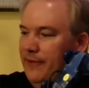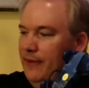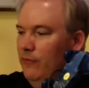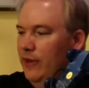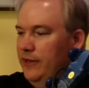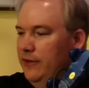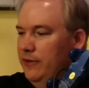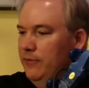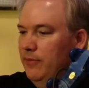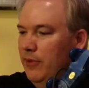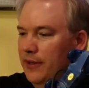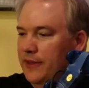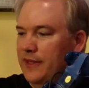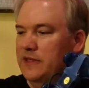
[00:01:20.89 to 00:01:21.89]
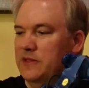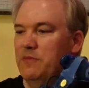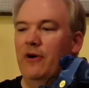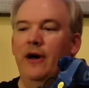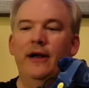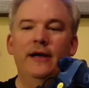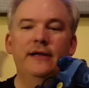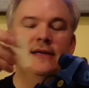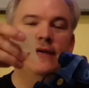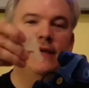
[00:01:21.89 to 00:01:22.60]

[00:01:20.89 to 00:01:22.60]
And when you bought this product,